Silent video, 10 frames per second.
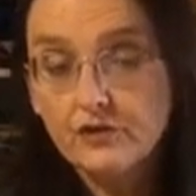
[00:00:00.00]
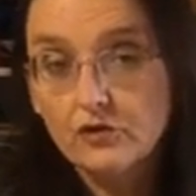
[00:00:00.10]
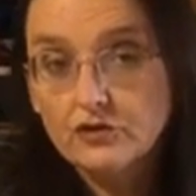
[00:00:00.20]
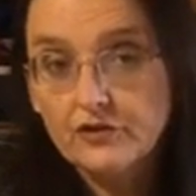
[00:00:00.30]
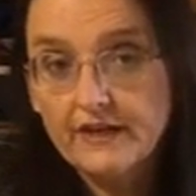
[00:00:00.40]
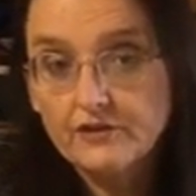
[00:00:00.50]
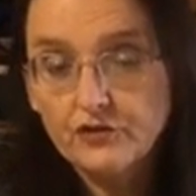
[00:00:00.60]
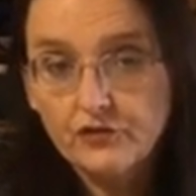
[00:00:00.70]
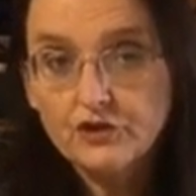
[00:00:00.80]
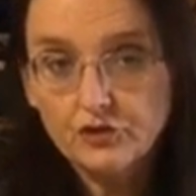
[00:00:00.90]
under the age of
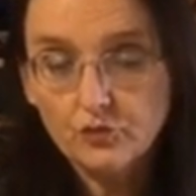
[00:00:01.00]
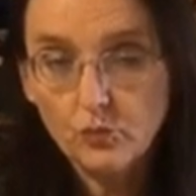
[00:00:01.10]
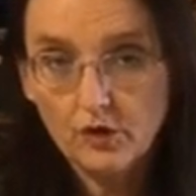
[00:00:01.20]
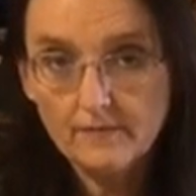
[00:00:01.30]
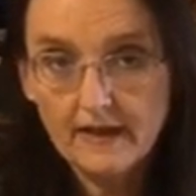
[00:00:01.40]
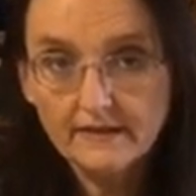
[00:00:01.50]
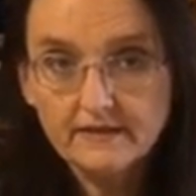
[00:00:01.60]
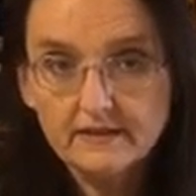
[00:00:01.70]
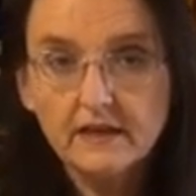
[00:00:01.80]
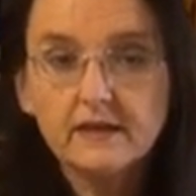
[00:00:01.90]
3 shouldn't wear
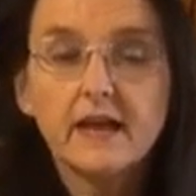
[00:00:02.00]
masks.